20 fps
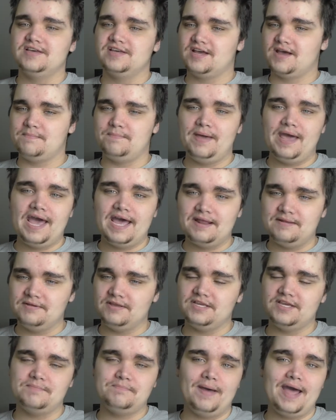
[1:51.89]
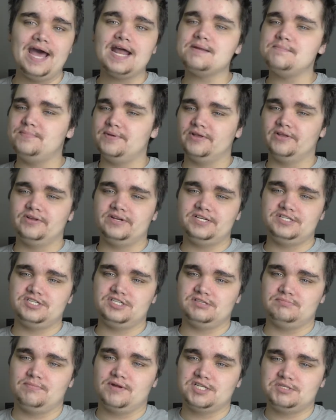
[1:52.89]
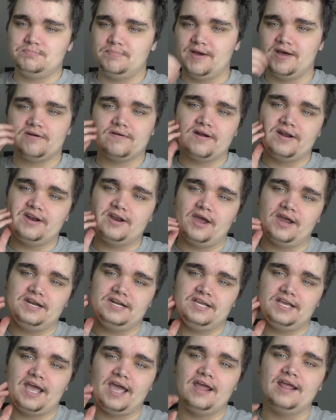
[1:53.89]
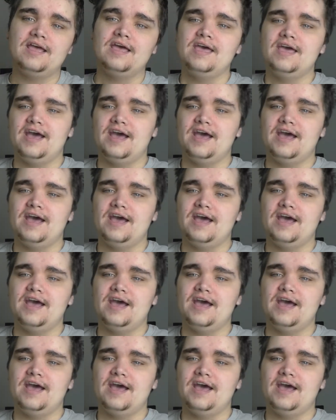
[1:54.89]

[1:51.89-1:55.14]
compatibility is just much better on 98.